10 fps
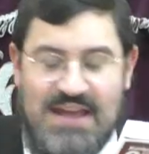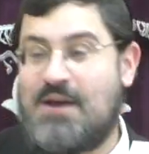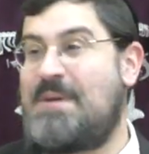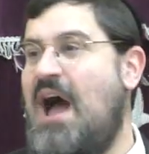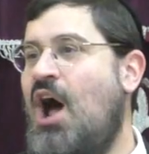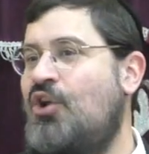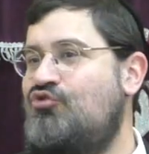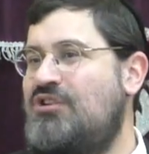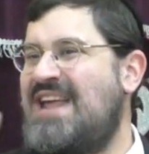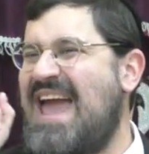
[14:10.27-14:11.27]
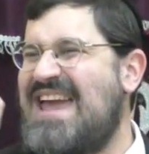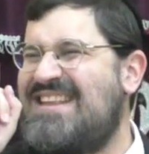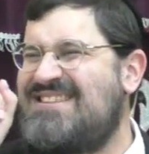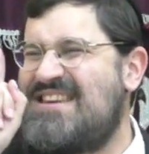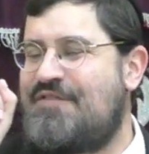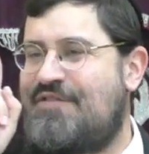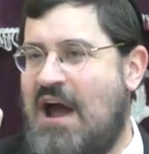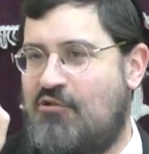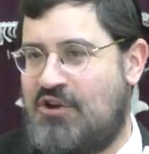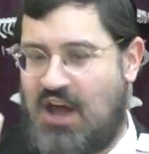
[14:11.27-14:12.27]
could be 180
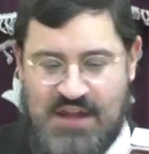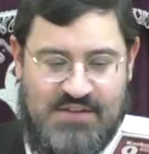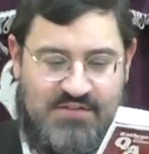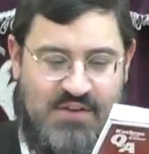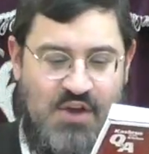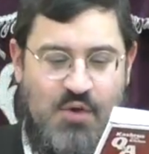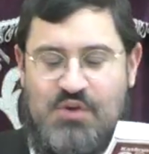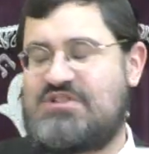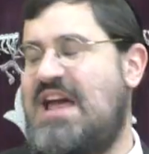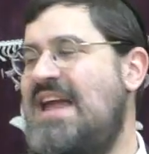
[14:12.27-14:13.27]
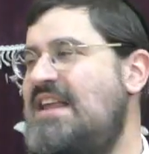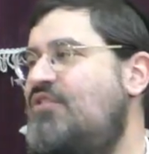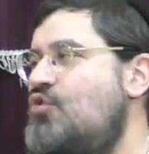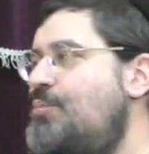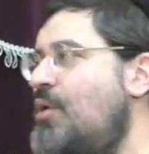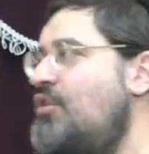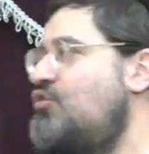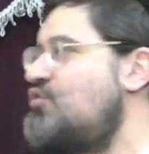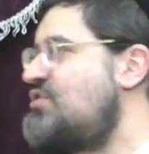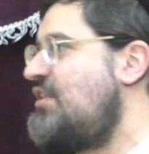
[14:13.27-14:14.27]
Fahrenheit, which is
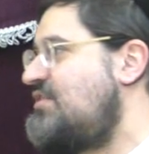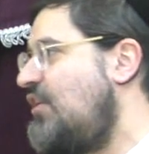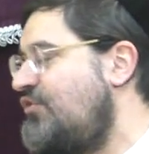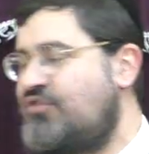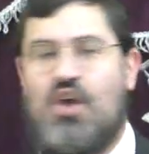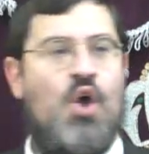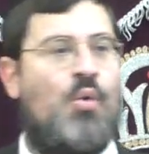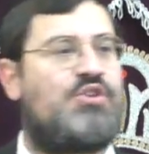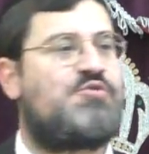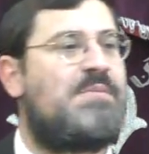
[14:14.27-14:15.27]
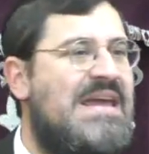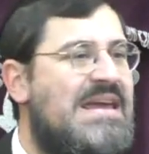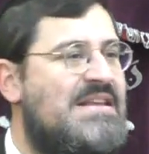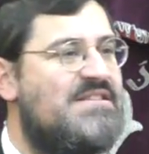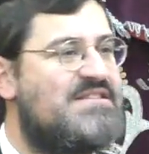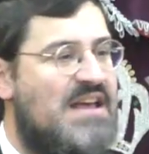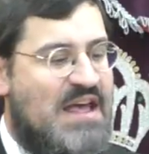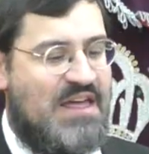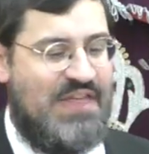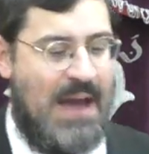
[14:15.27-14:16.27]
82.2 Celsius, which means
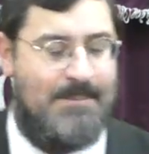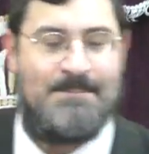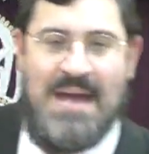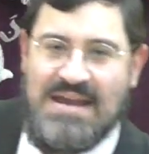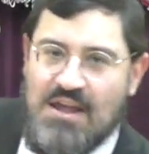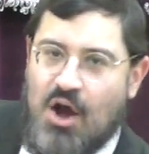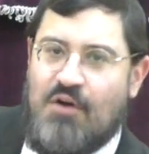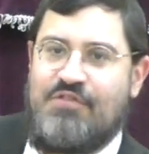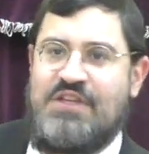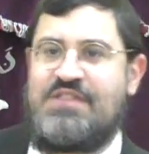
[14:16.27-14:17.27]
that many of the